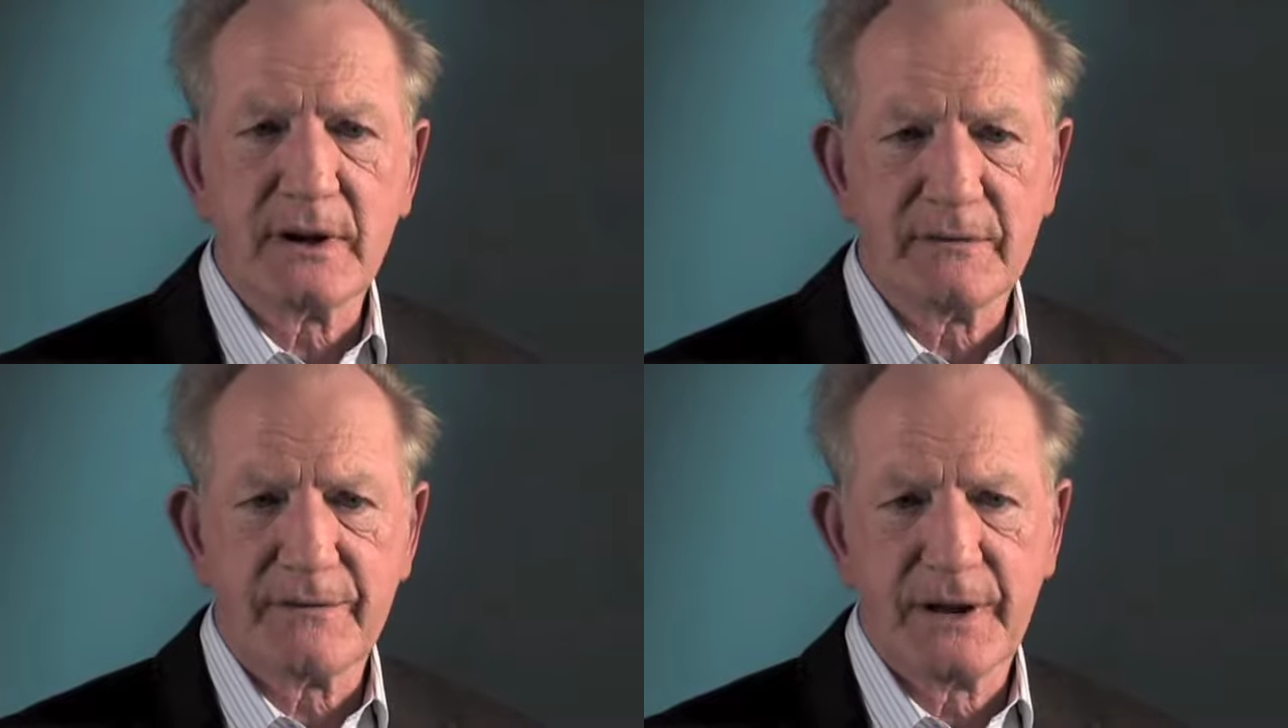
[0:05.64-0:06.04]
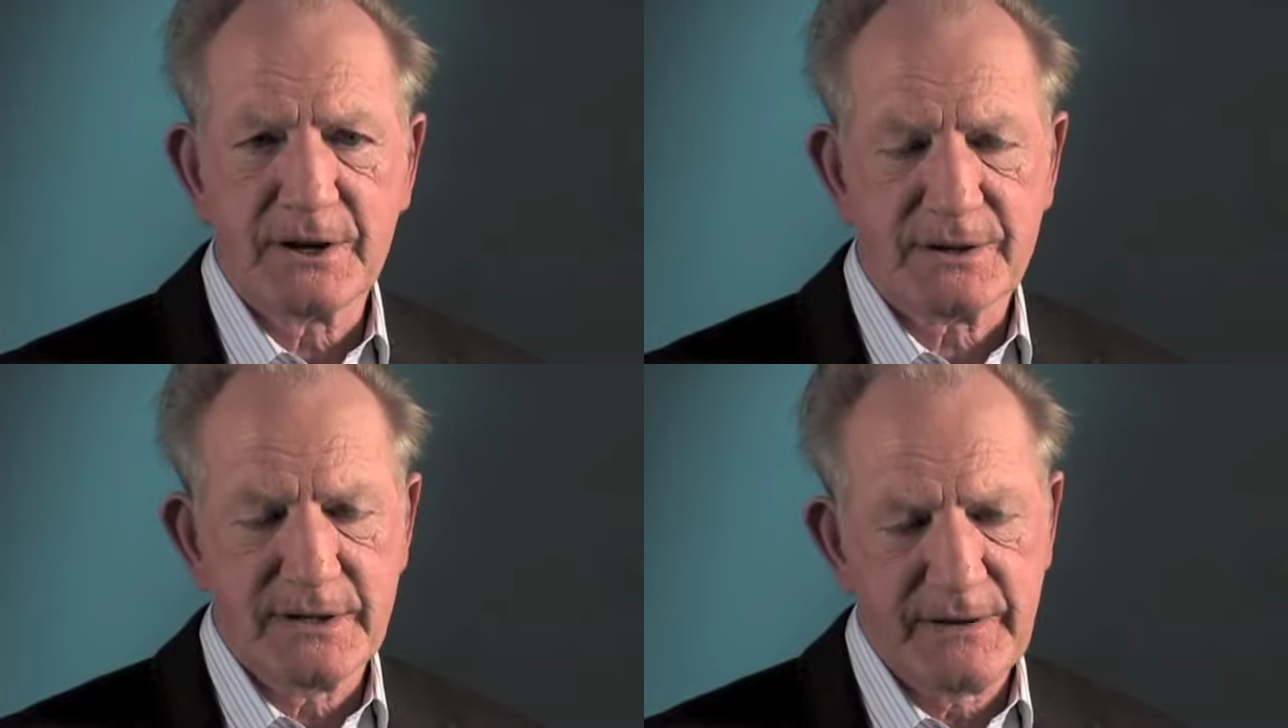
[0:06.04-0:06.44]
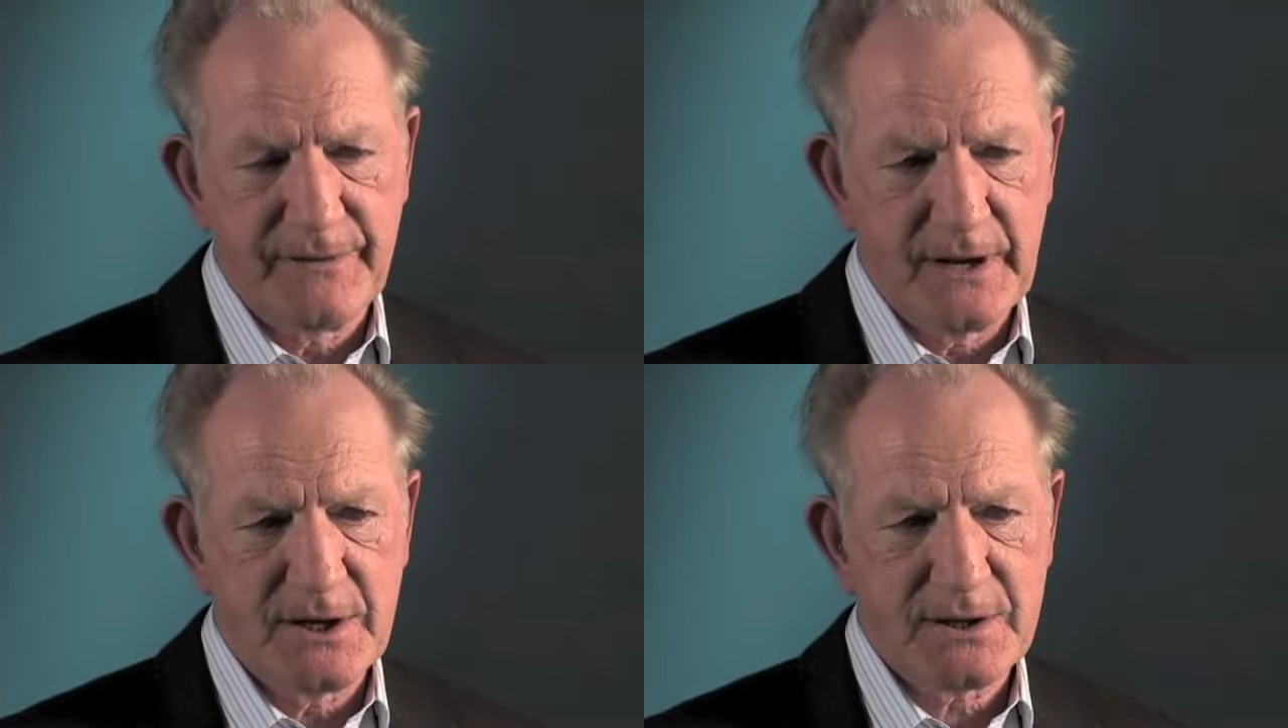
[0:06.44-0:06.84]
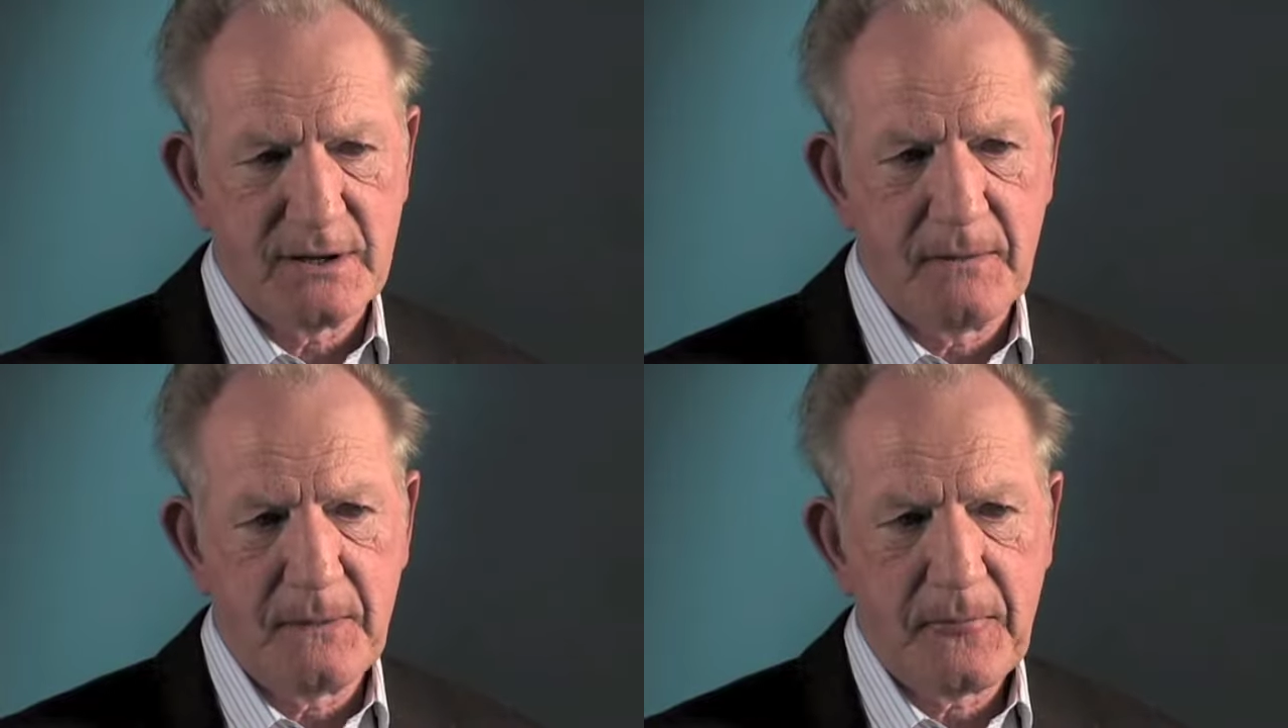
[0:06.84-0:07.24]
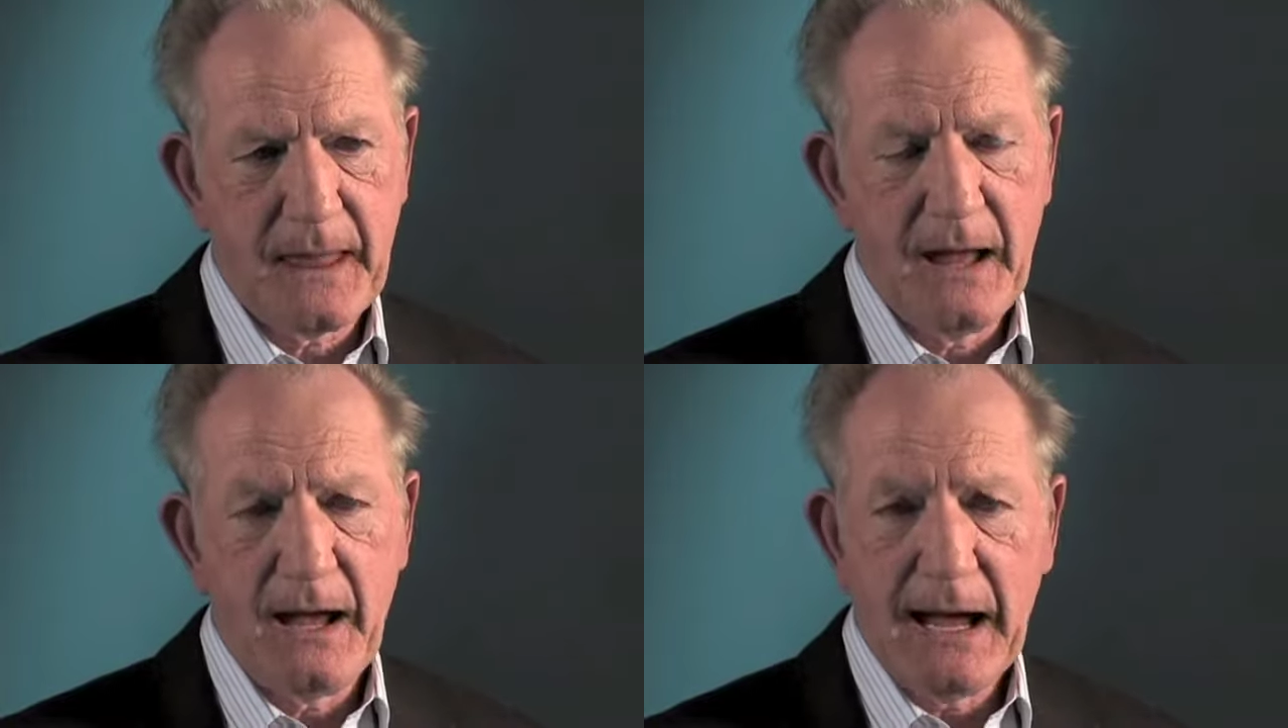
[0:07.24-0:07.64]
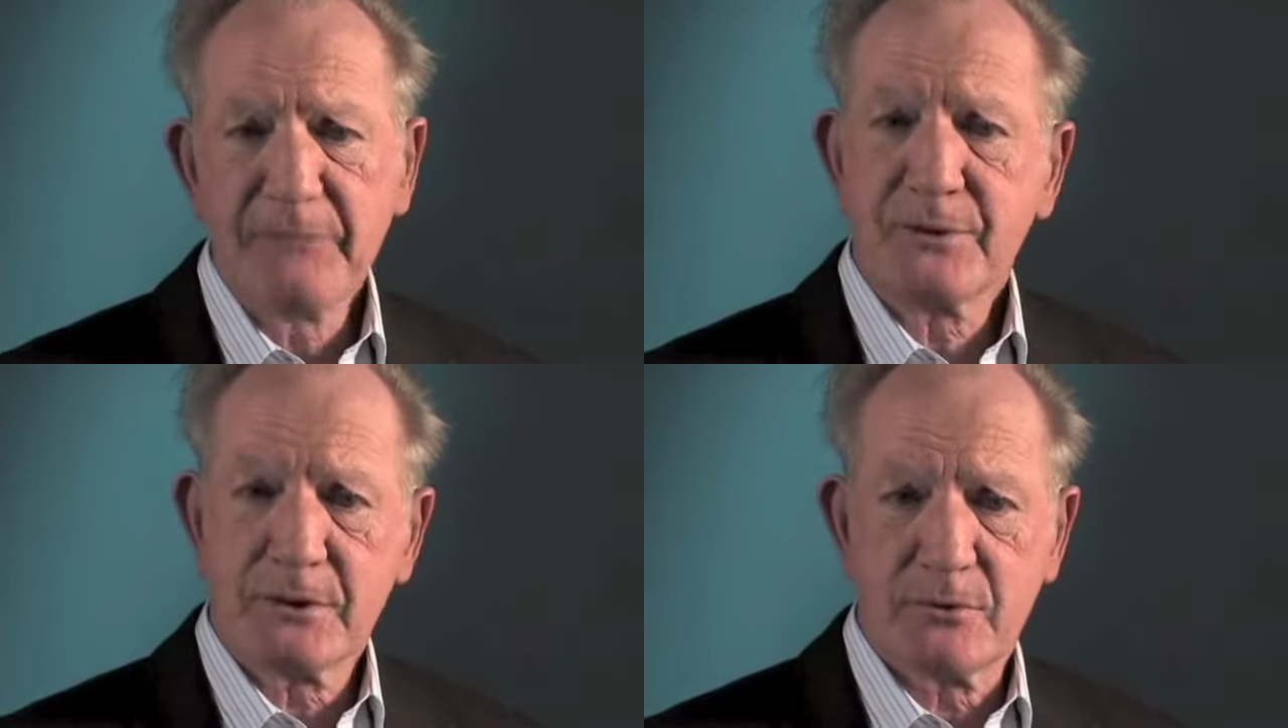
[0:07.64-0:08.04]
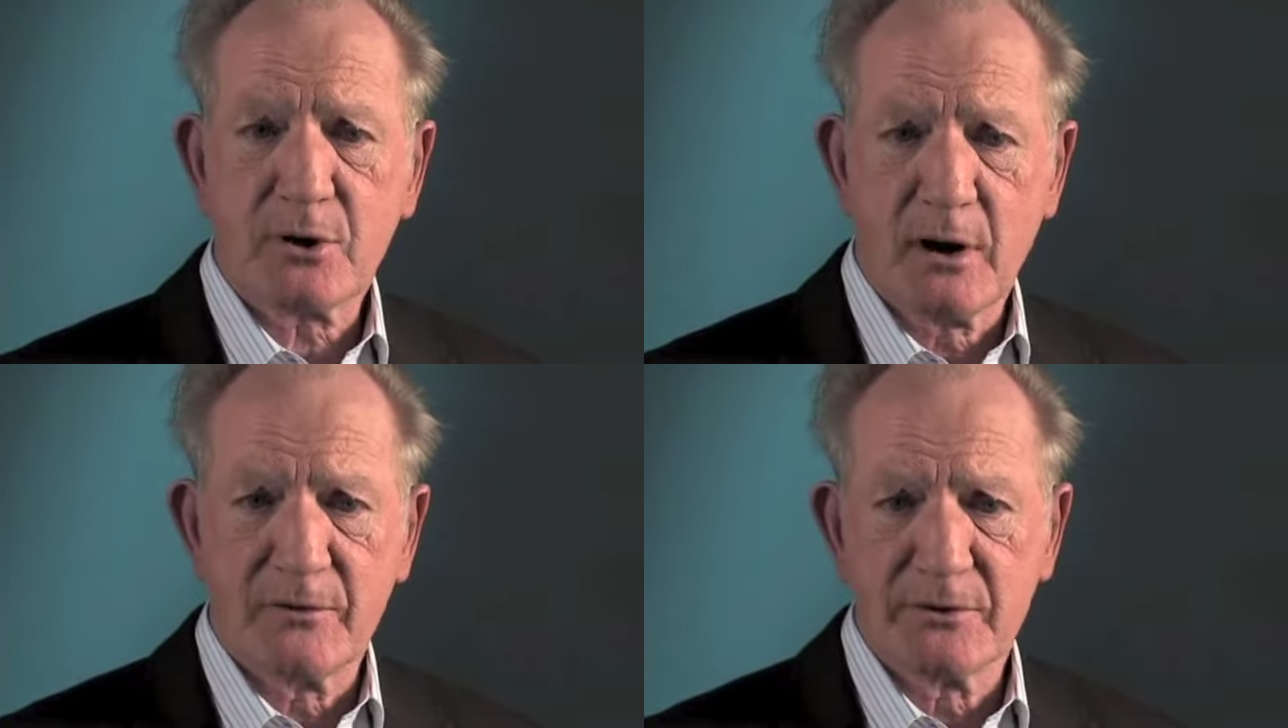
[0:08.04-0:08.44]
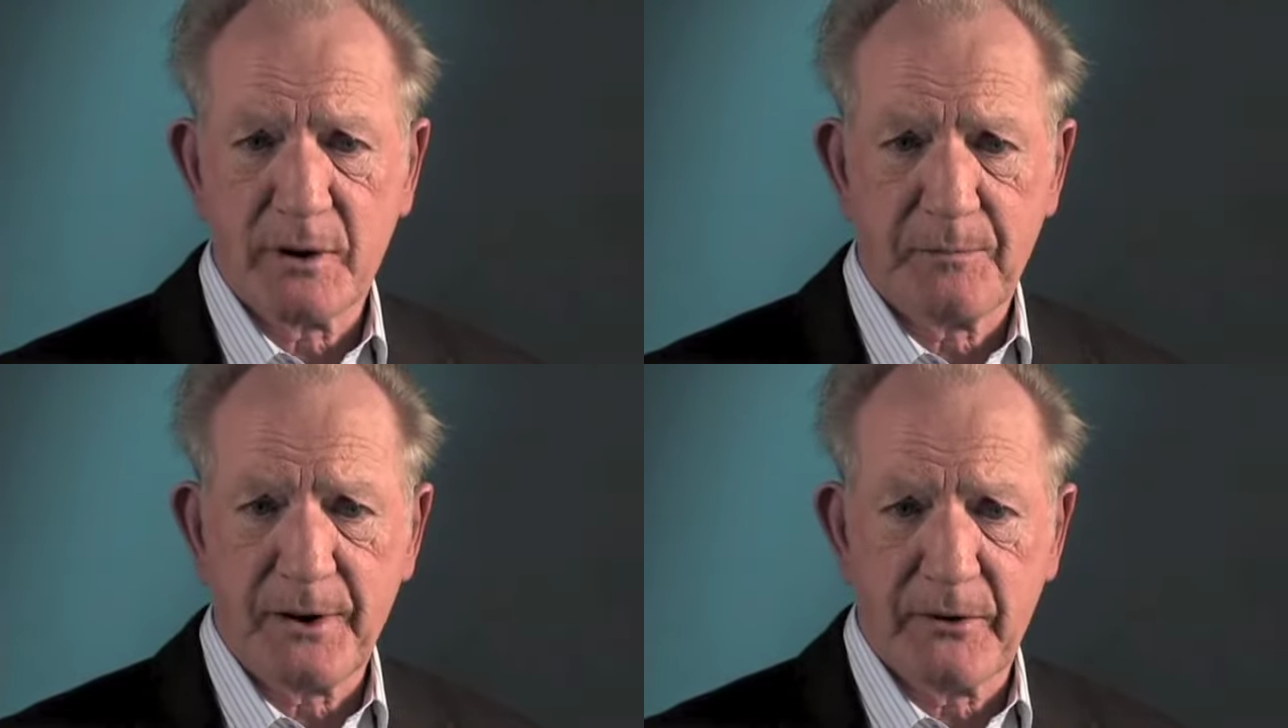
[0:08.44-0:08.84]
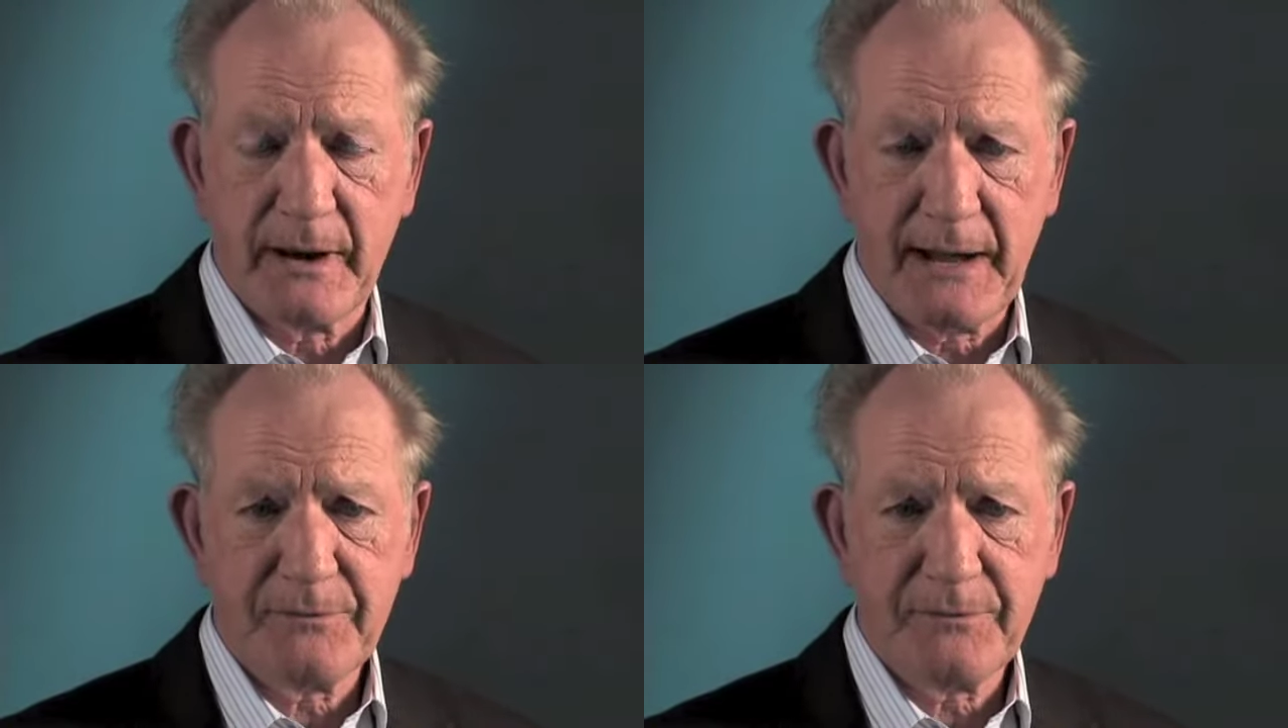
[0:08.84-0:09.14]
the inflation deflation after the recovery period,